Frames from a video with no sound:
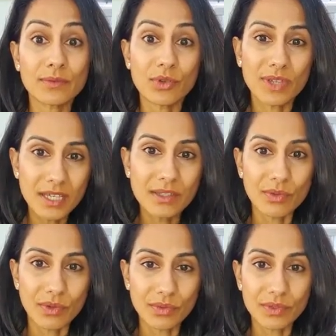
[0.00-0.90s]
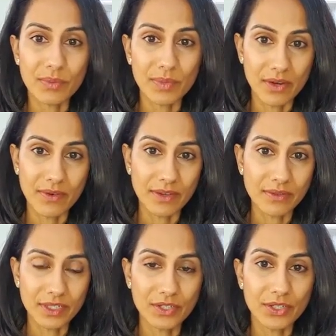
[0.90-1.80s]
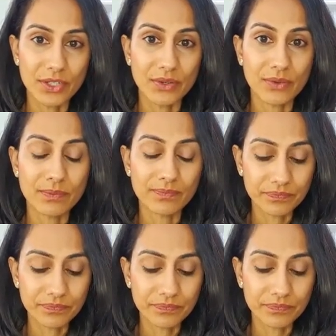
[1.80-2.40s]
your kids will also be grounded too.